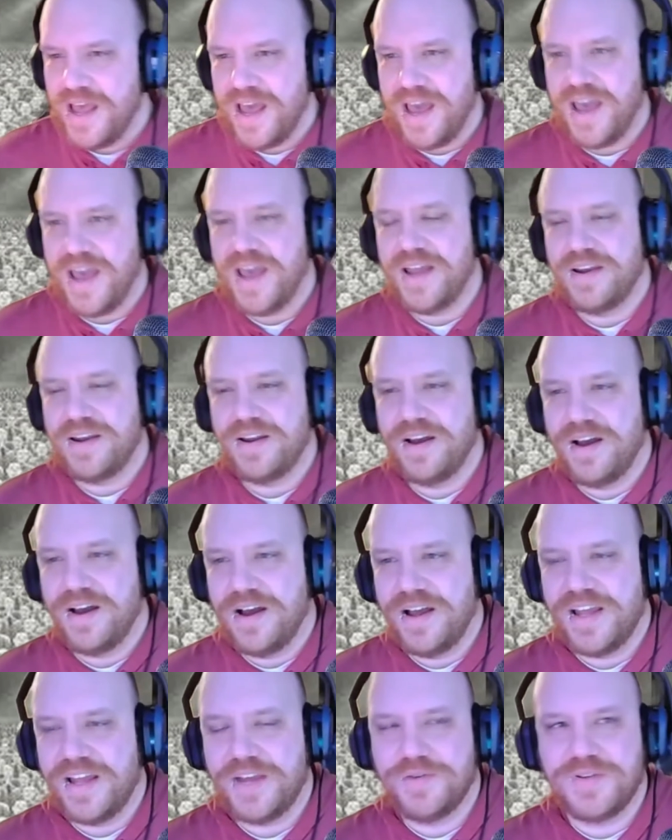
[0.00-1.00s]
And
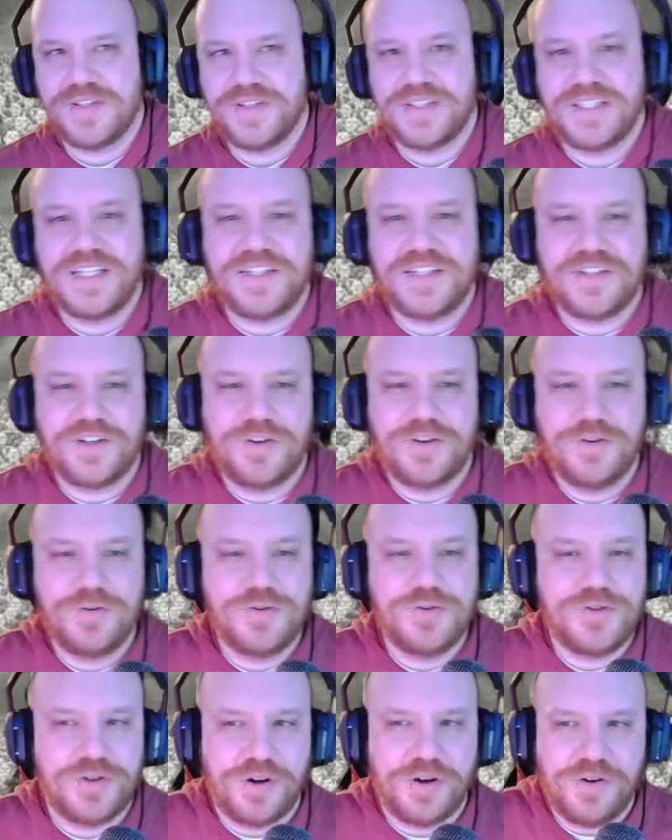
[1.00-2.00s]
it was Lisa
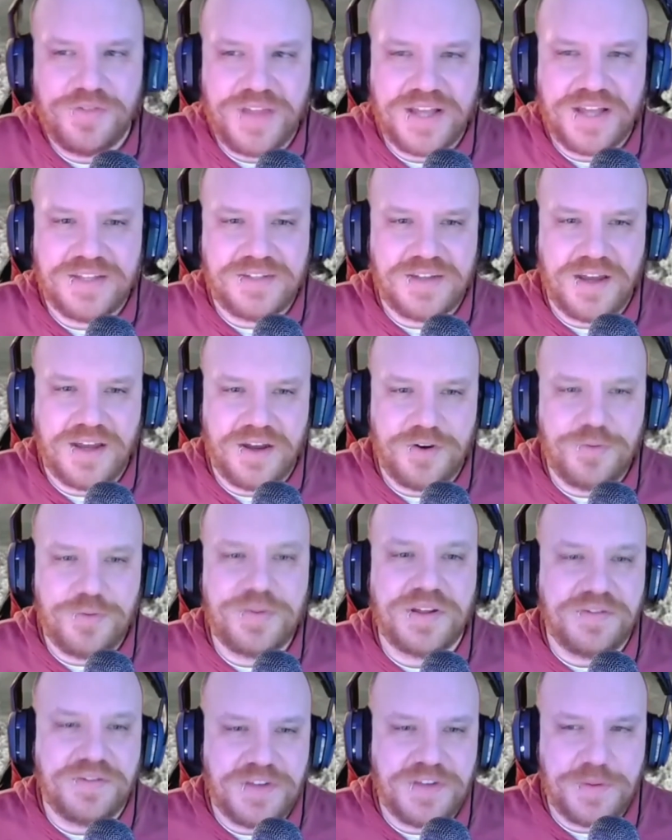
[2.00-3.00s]
Kudrow. That's who
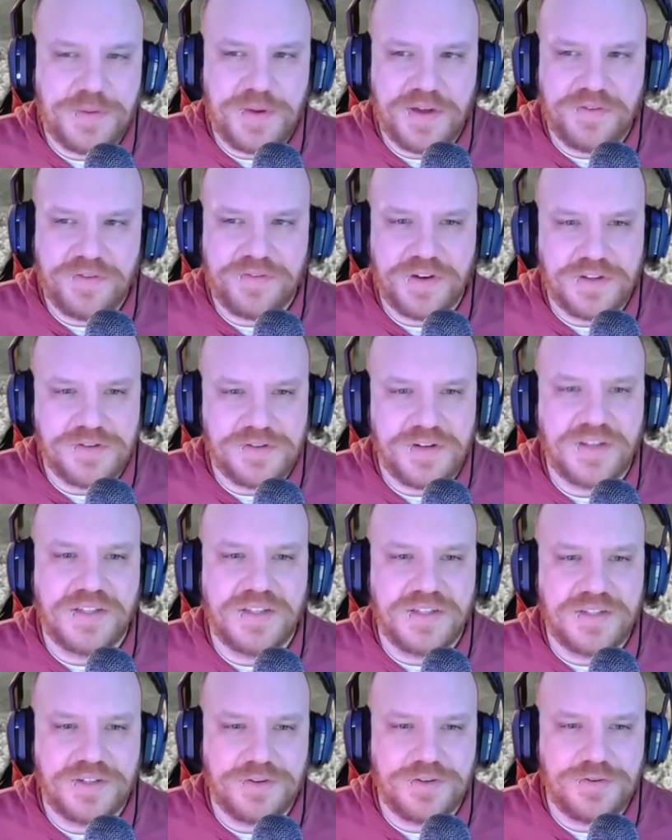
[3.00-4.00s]
played Phoebe on Friends, right?
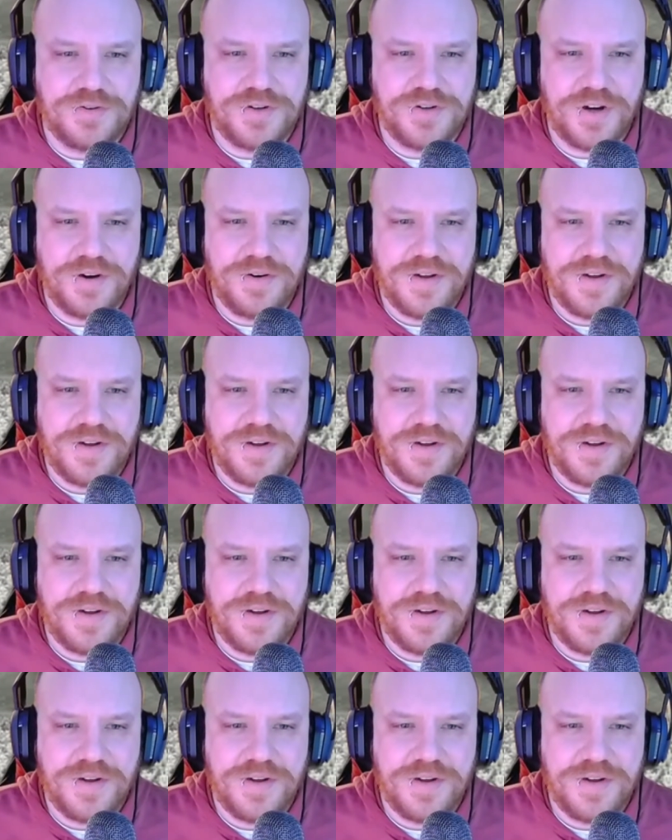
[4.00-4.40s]
Lisa Kudrow.